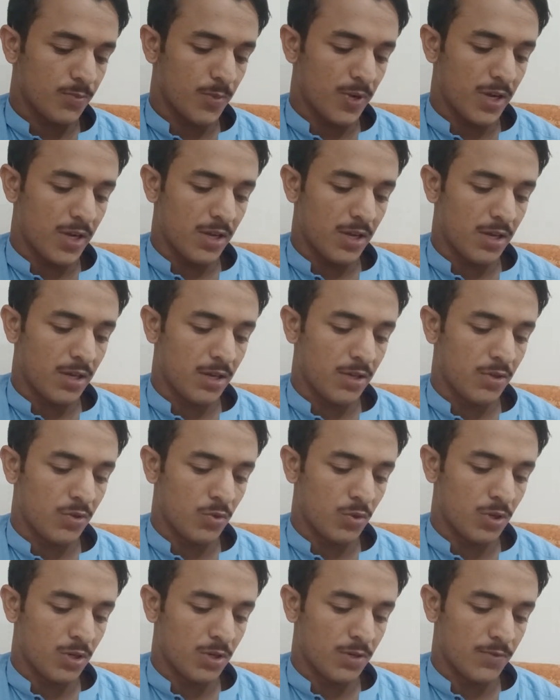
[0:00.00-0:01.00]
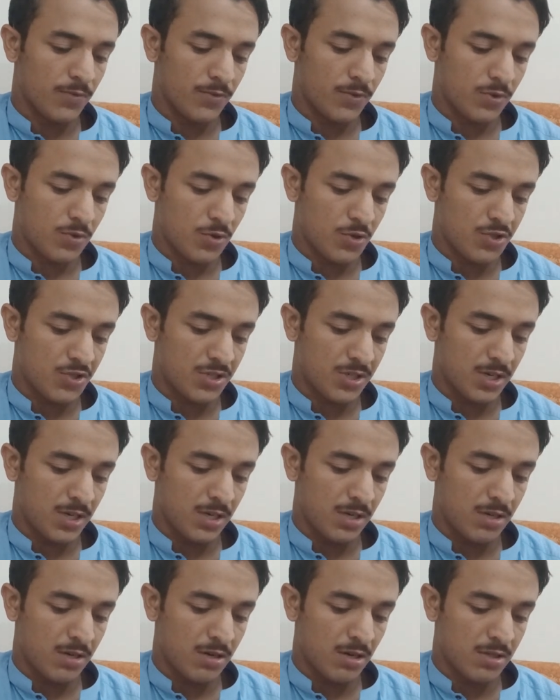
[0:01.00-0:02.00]
by your social,
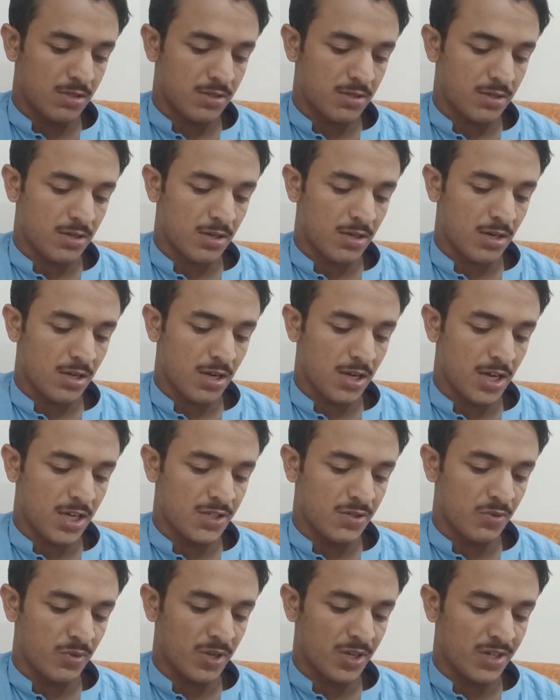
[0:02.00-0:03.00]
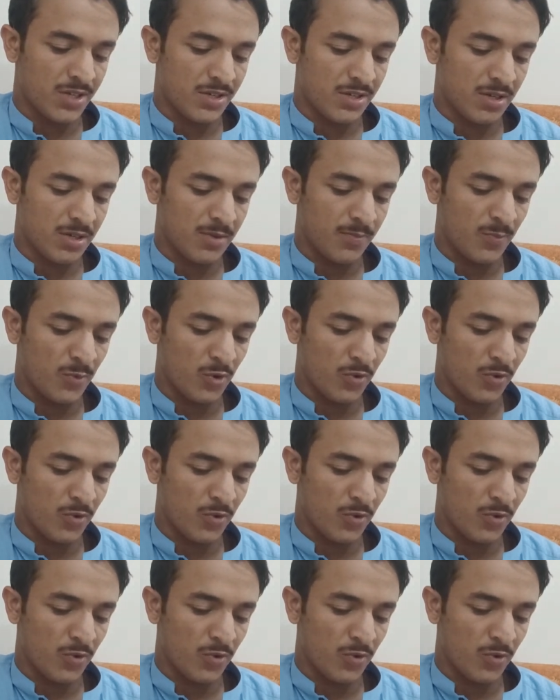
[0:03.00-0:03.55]
cultural, education,